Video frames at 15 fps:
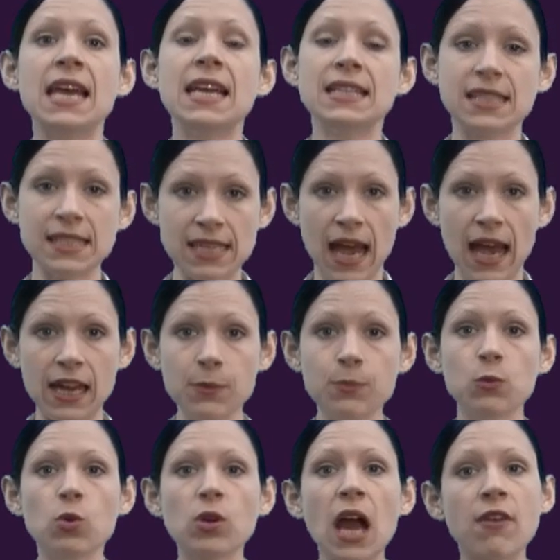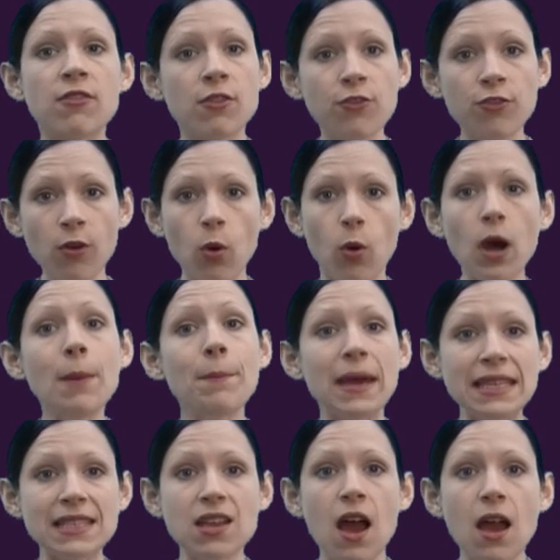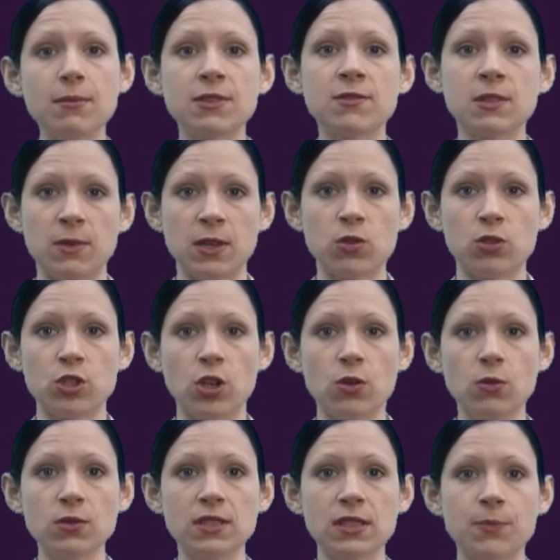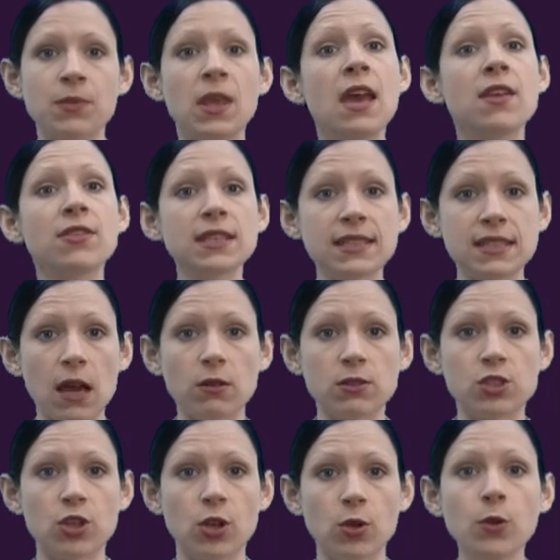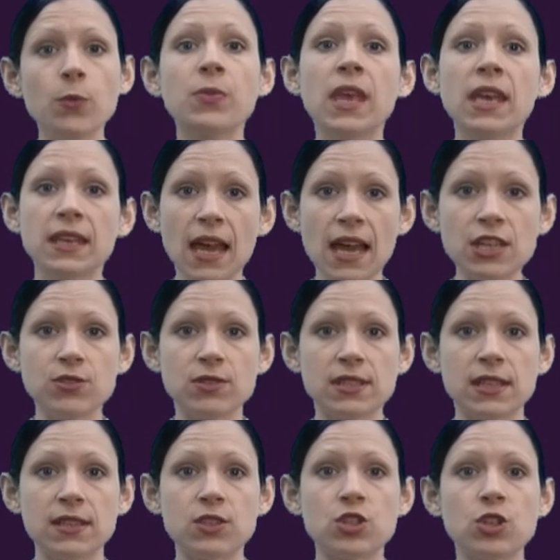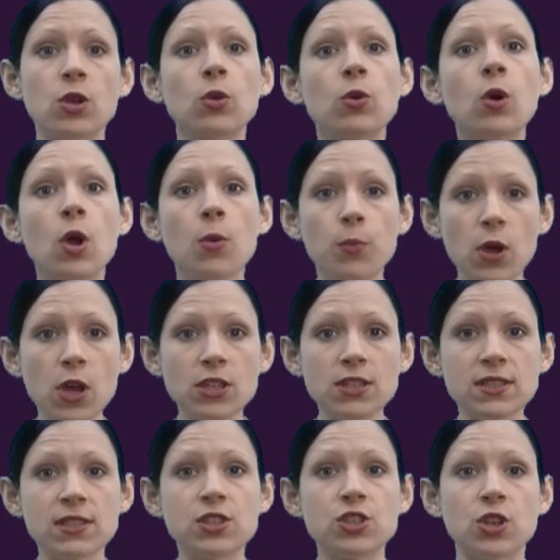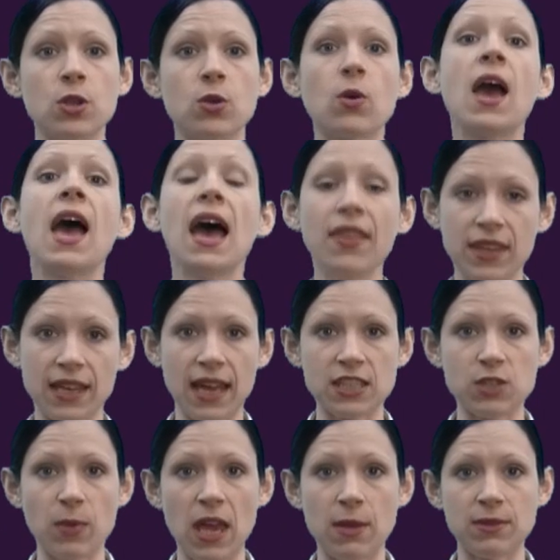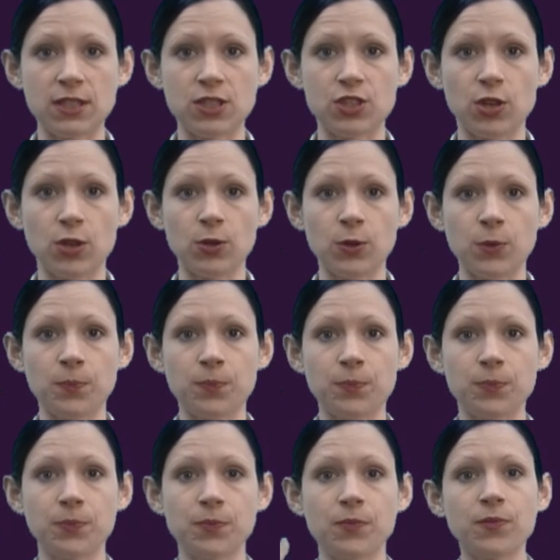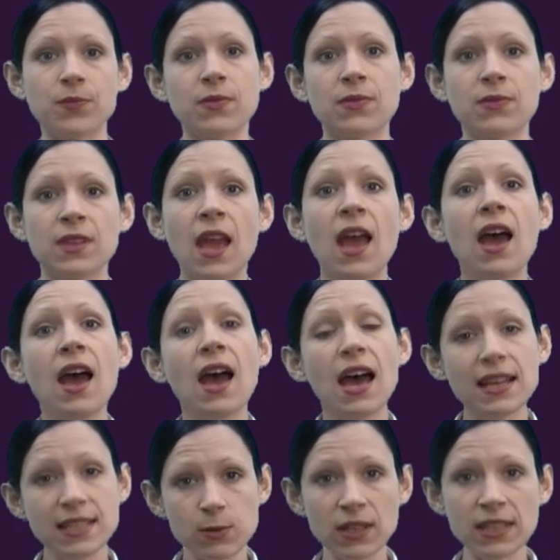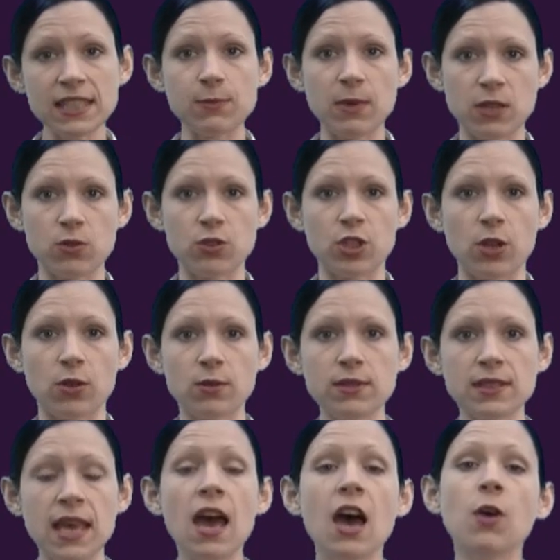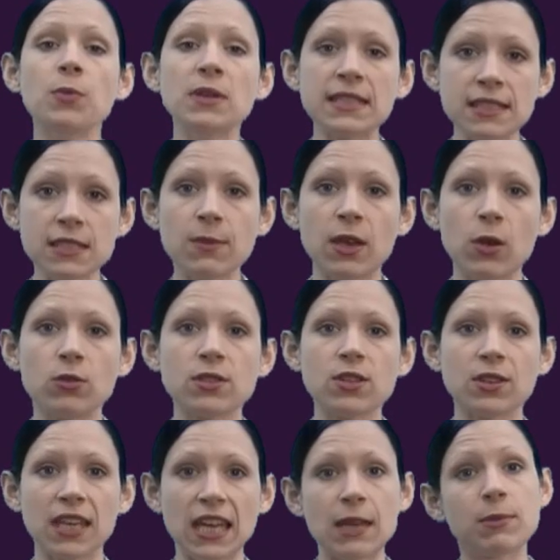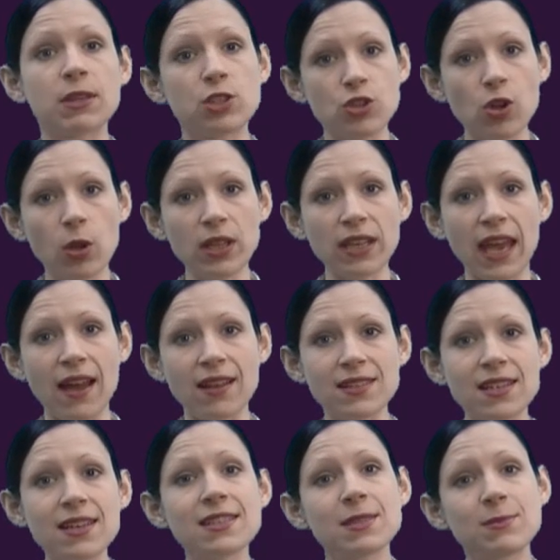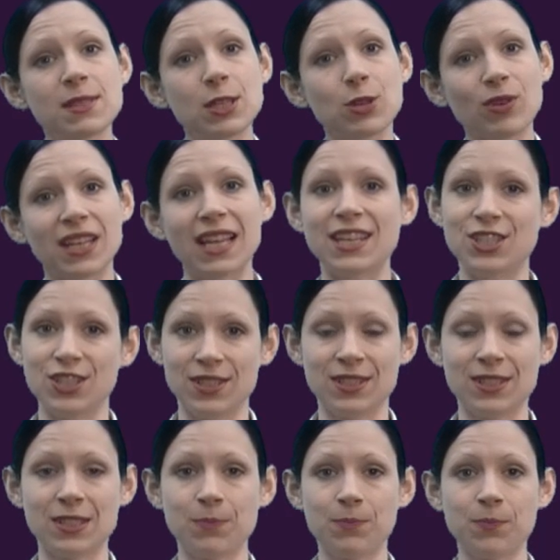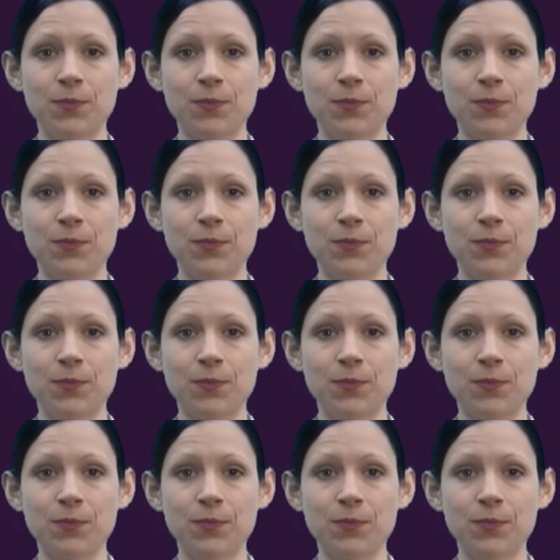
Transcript: Today, we'll cover four main types of special journals: the sales journal, cash receipts journal, purchases journal, and the cash payments journal. As well as special journals, a business may also keep control accounts and subsidiary ledgers.